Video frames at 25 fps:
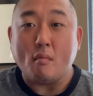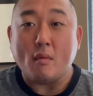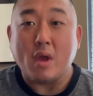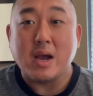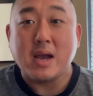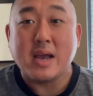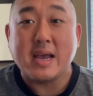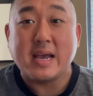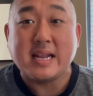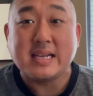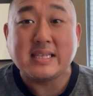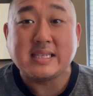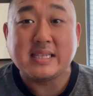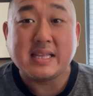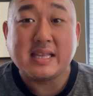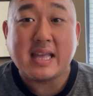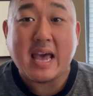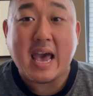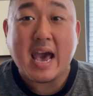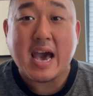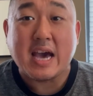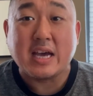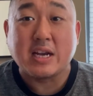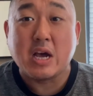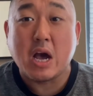and it said they
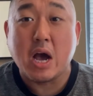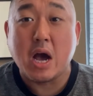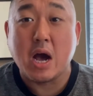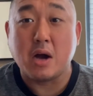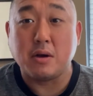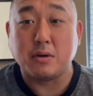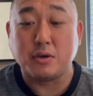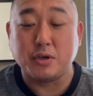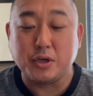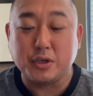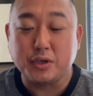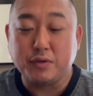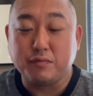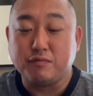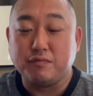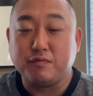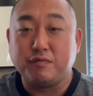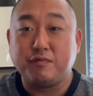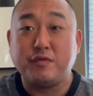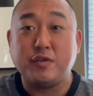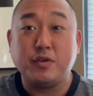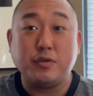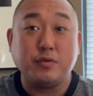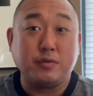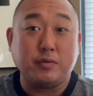had good
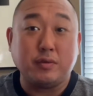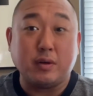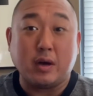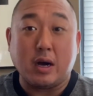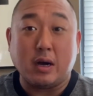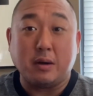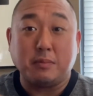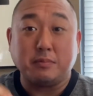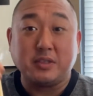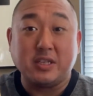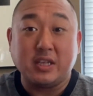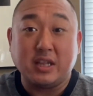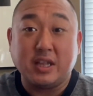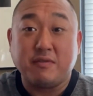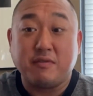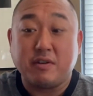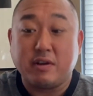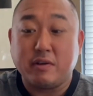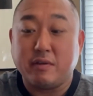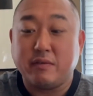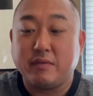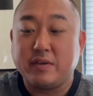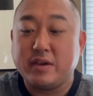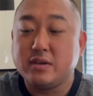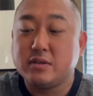food delivery
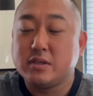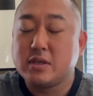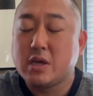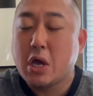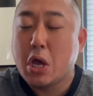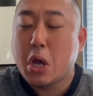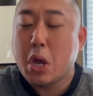reviews.